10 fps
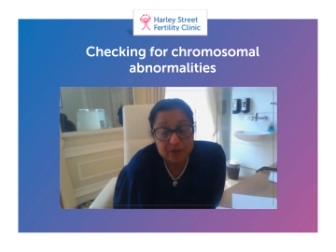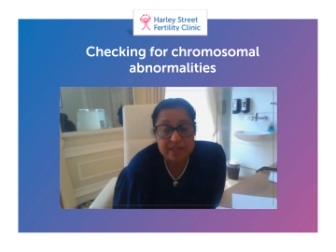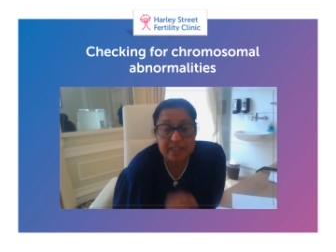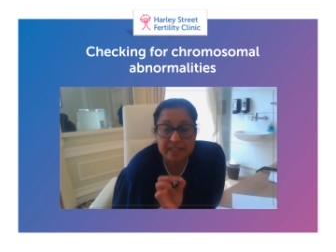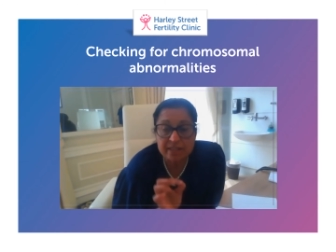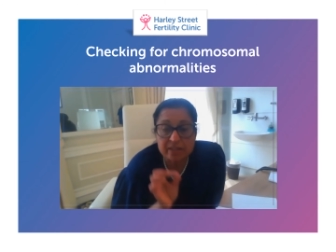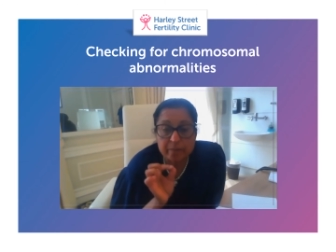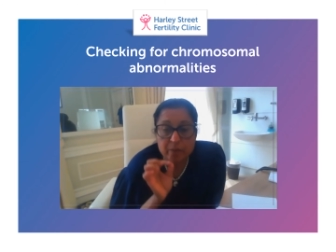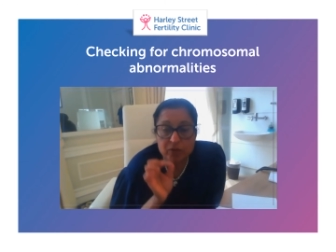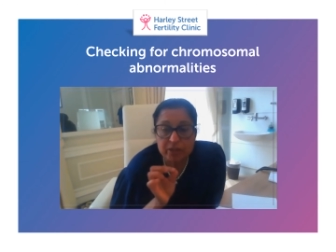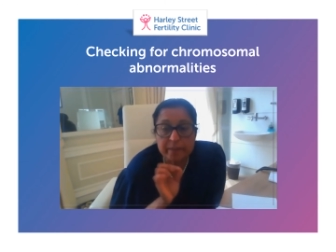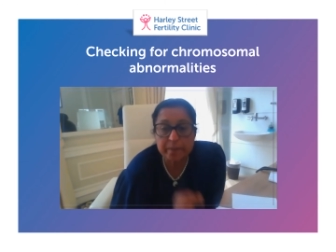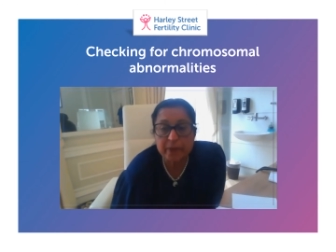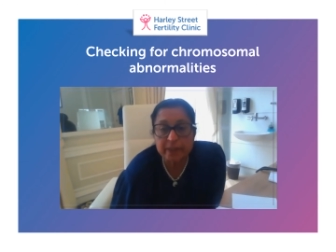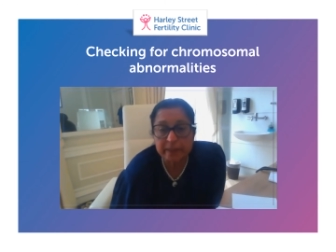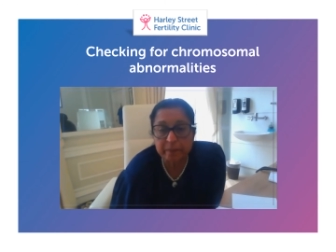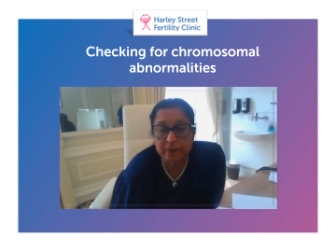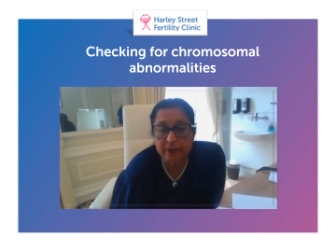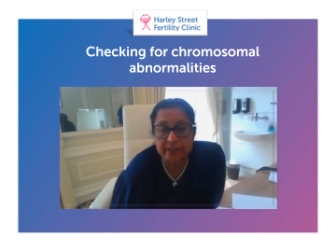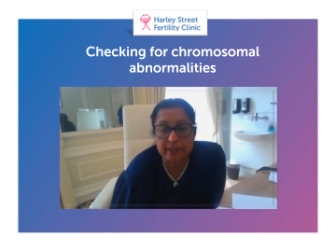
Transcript: This is the most important point.